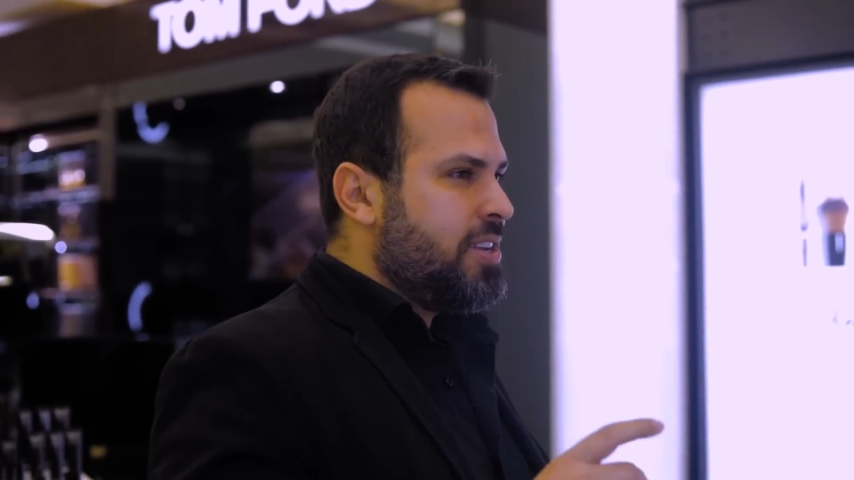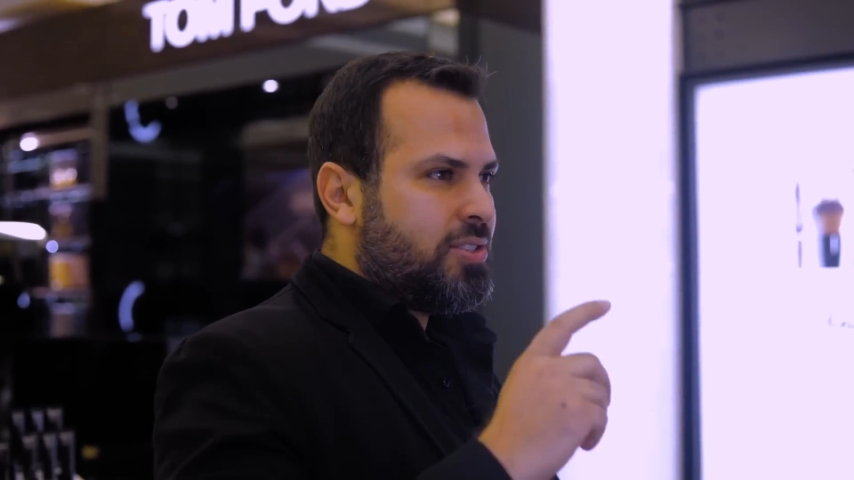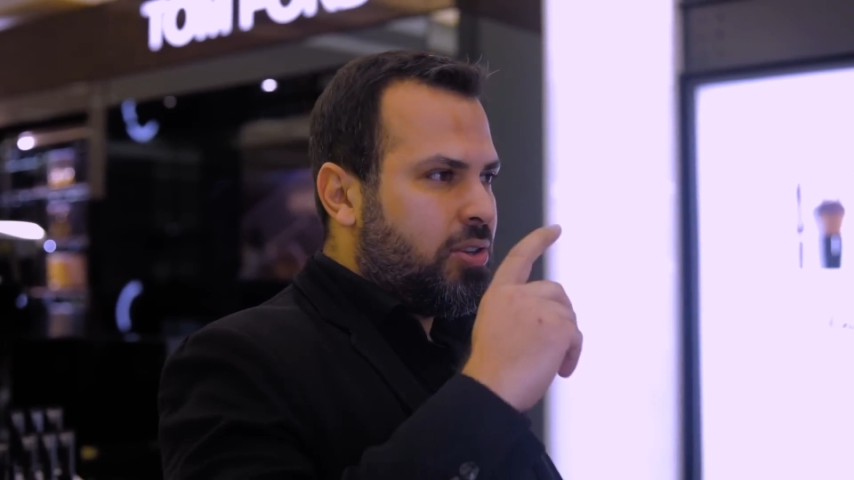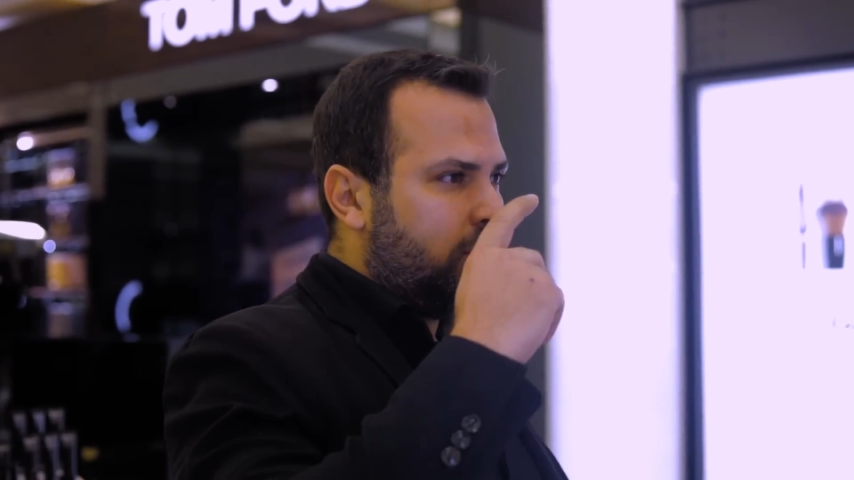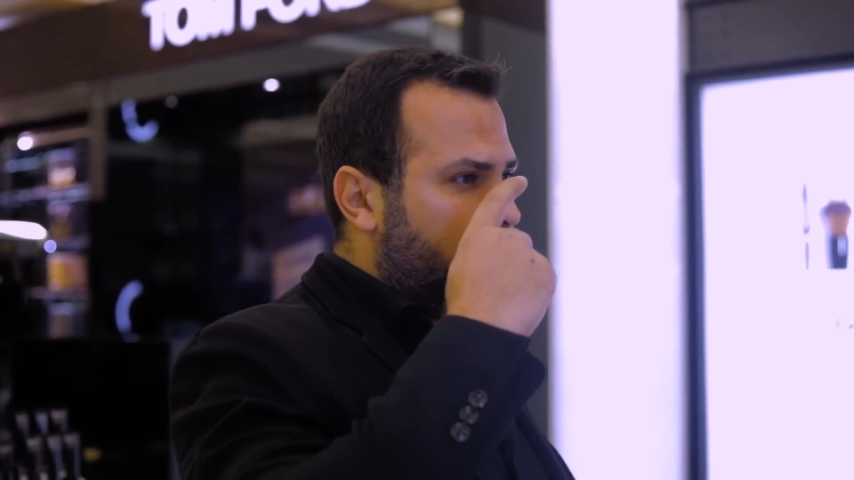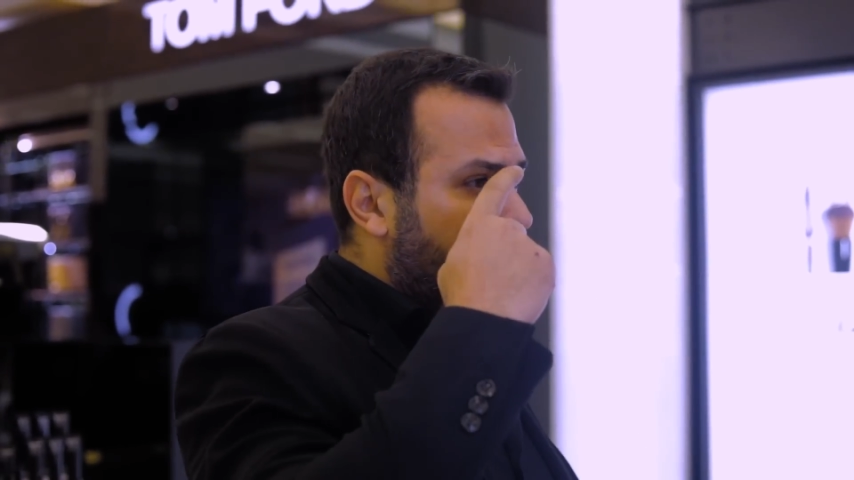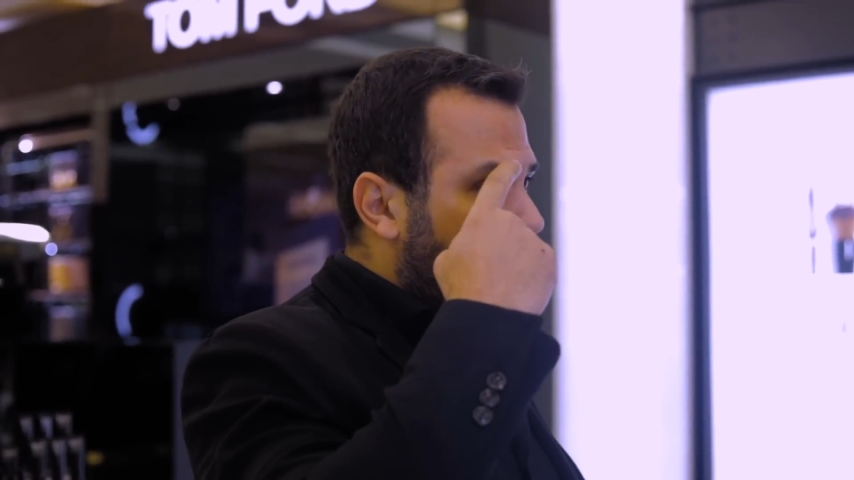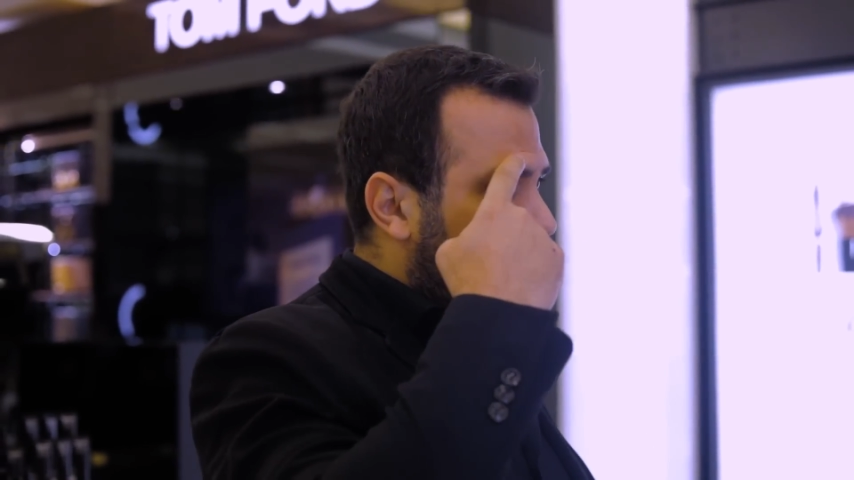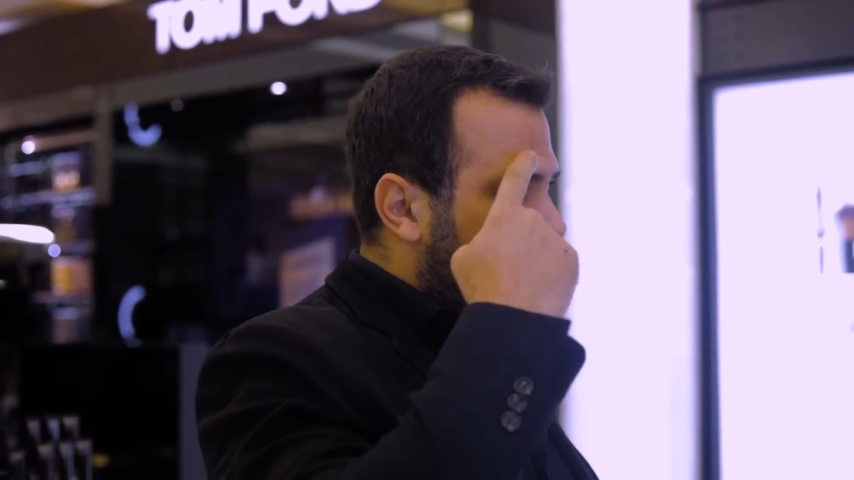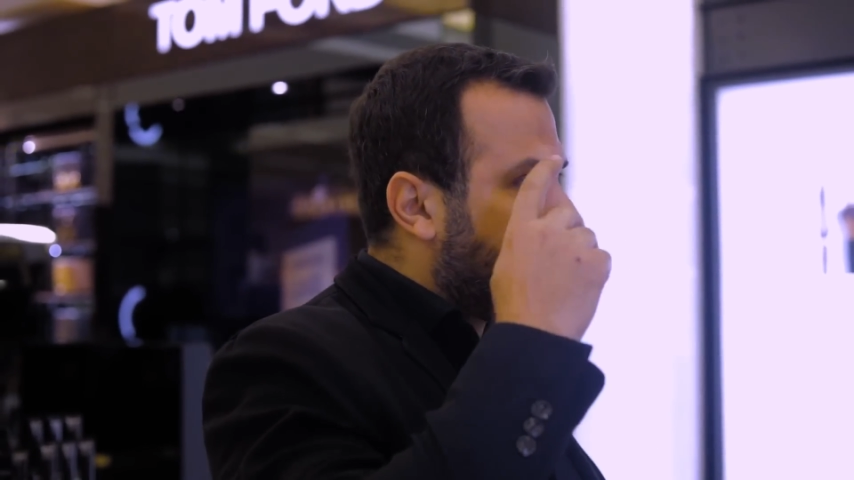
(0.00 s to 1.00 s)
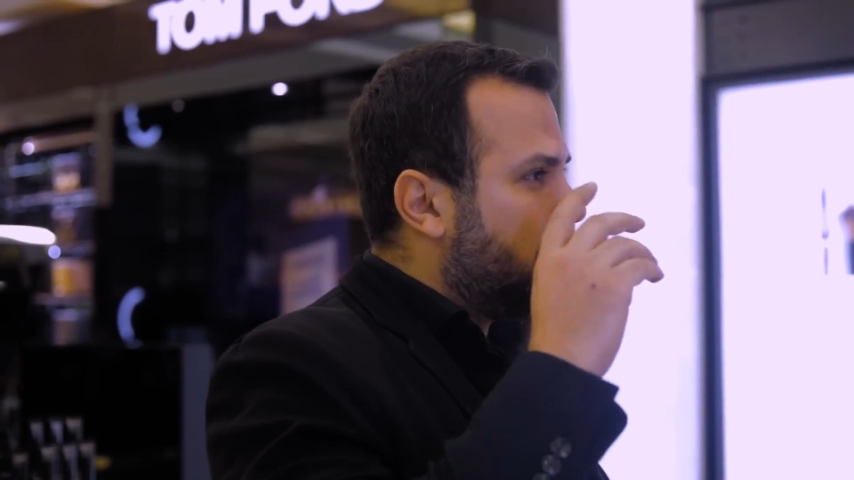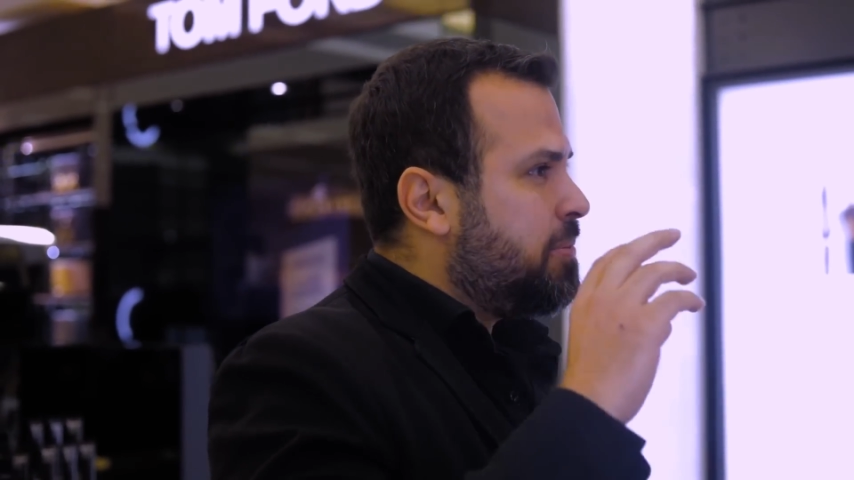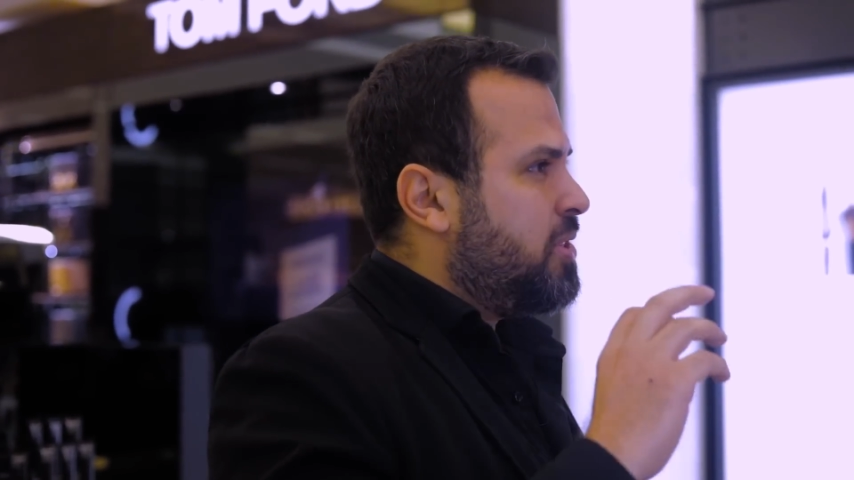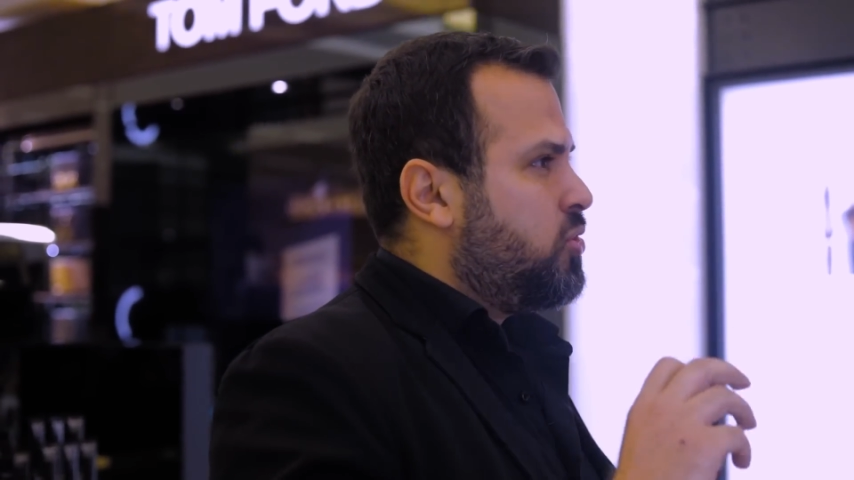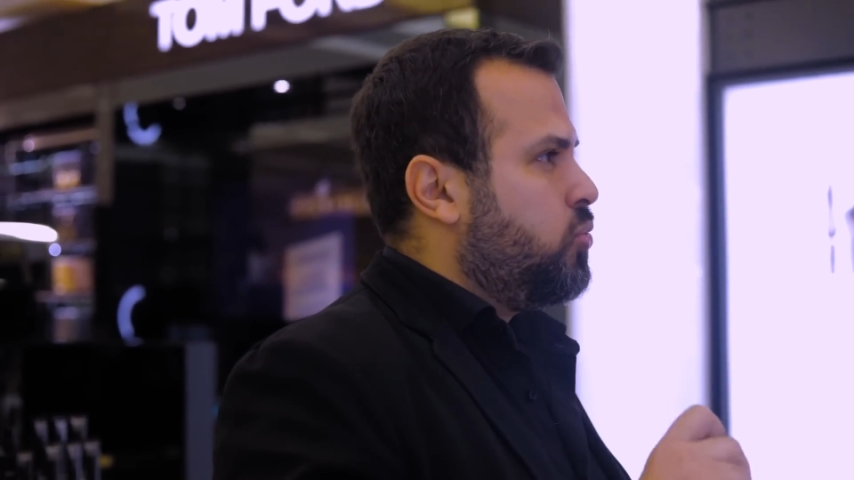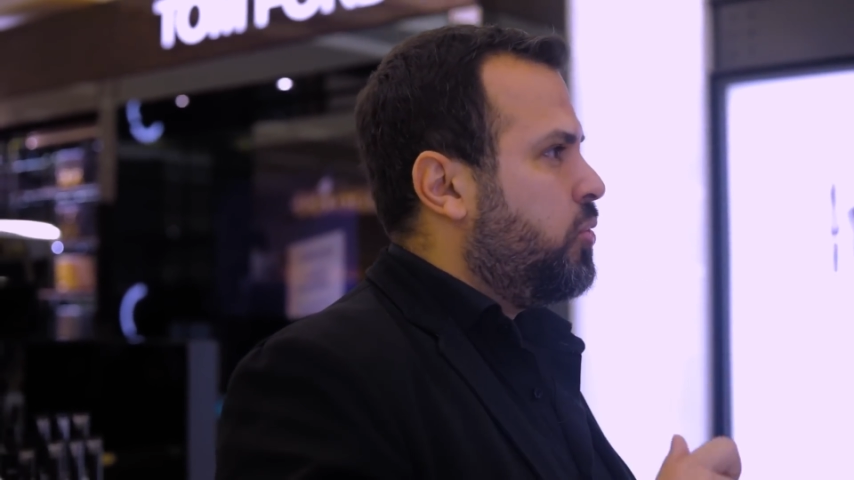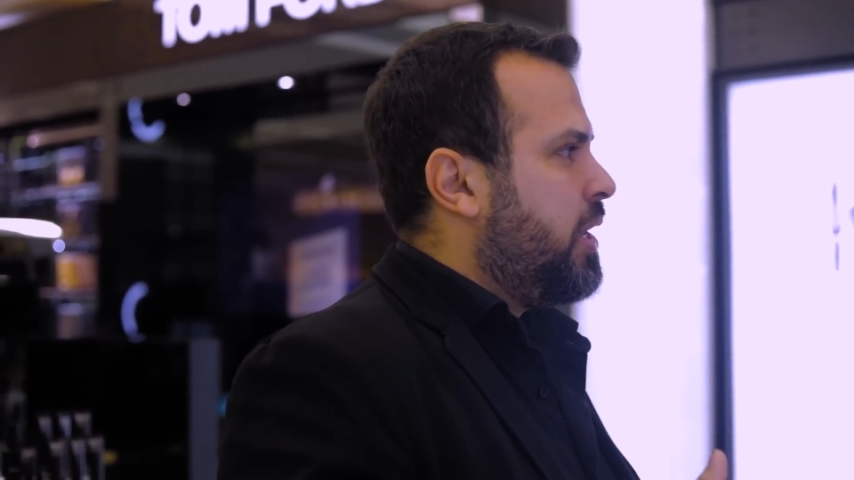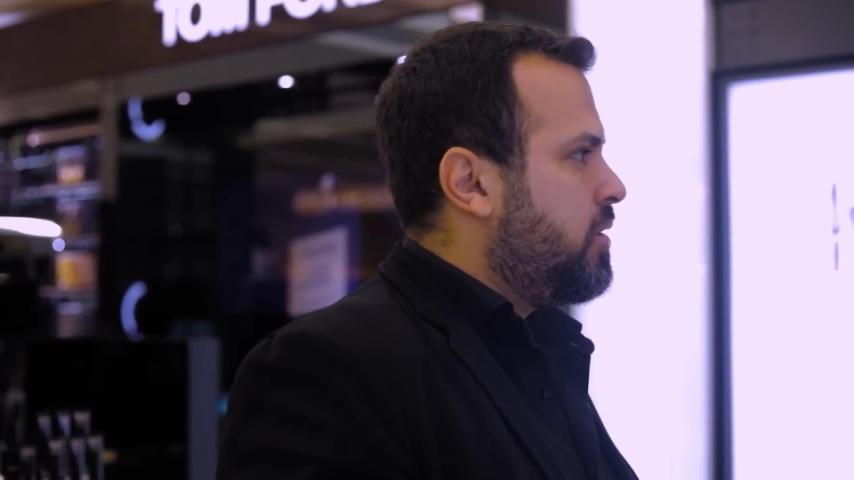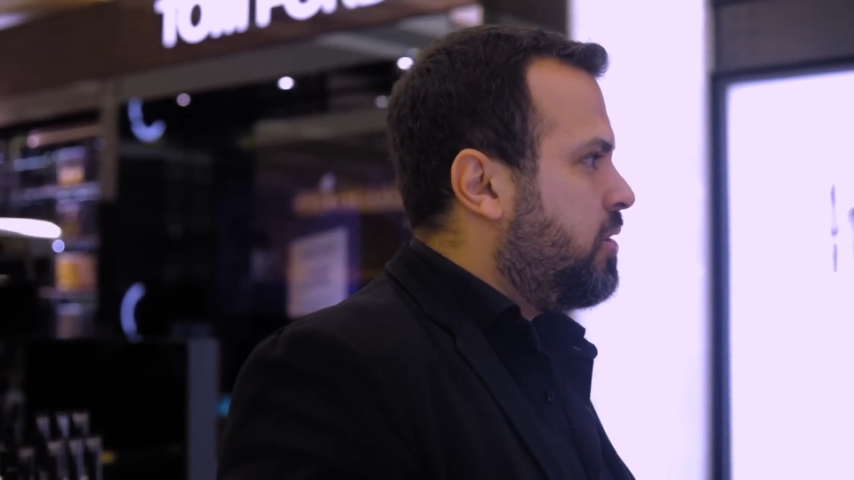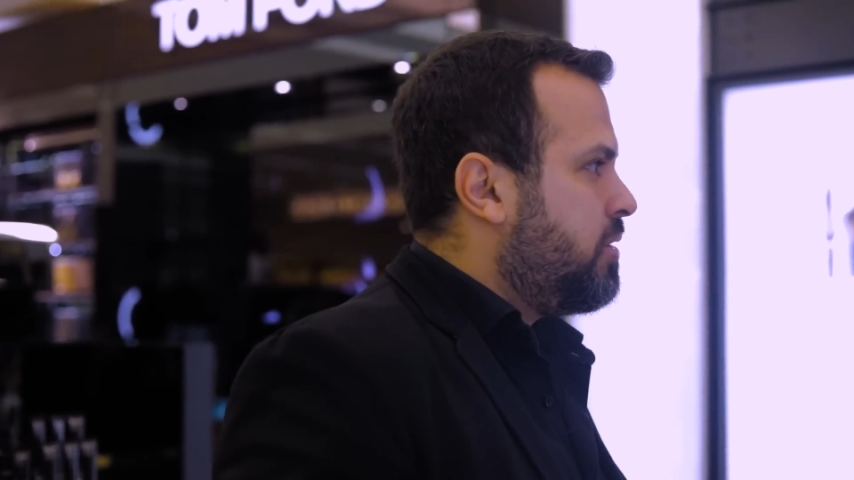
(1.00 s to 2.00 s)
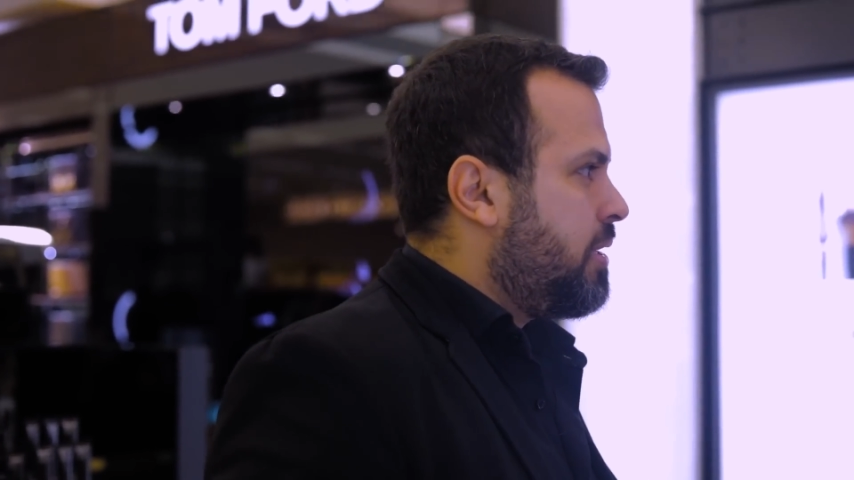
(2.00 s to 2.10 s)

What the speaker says: So you need, sometimes it's too reddish,